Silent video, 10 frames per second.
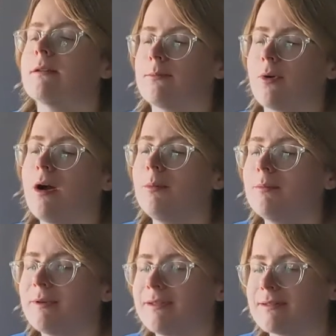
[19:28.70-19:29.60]
The
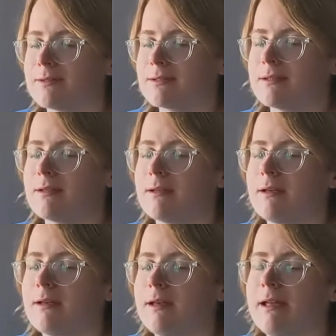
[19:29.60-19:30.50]
problem is,
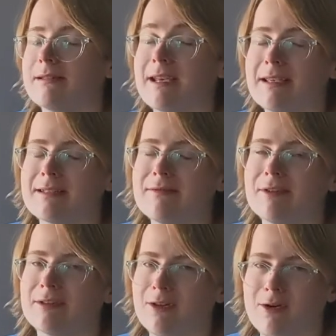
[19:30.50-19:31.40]
it takes
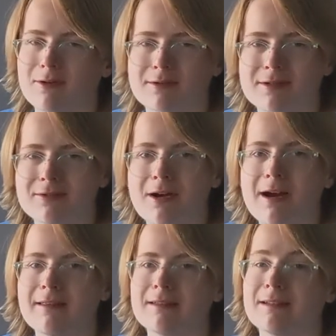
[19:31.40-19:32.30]
even longer to
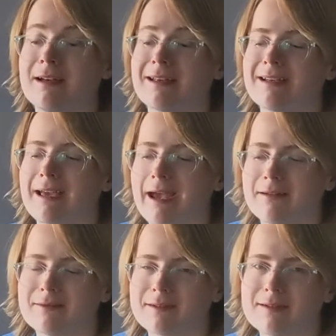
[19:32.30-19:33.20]
dry than, like, a
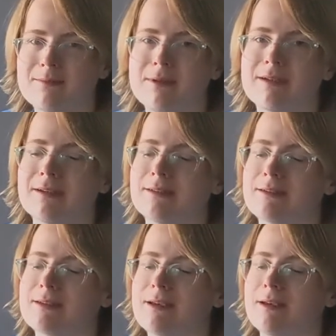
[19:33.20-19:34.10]
canvas,
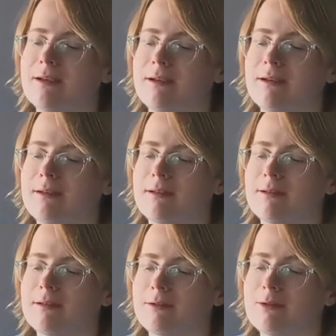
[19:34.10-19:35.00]
because
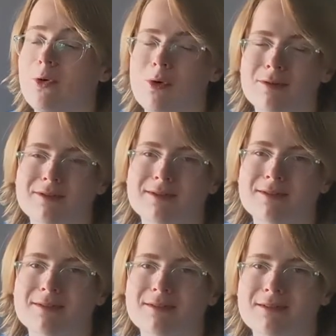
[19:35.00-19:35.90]

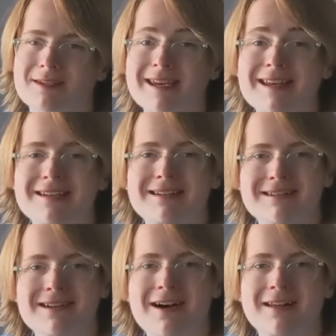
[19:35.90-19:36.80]
Gourd's skin
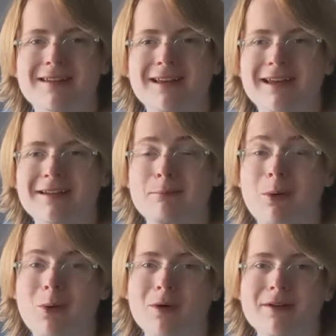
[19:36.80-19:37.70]
is not, like,
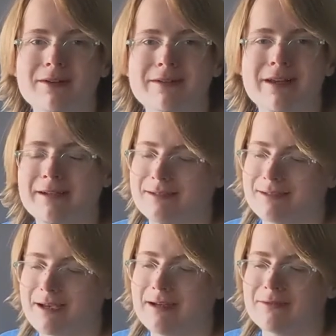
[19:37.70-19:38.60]
porous and
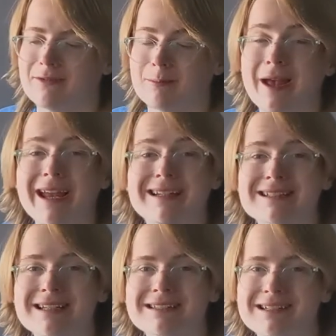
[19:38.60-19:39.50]
designed for paint.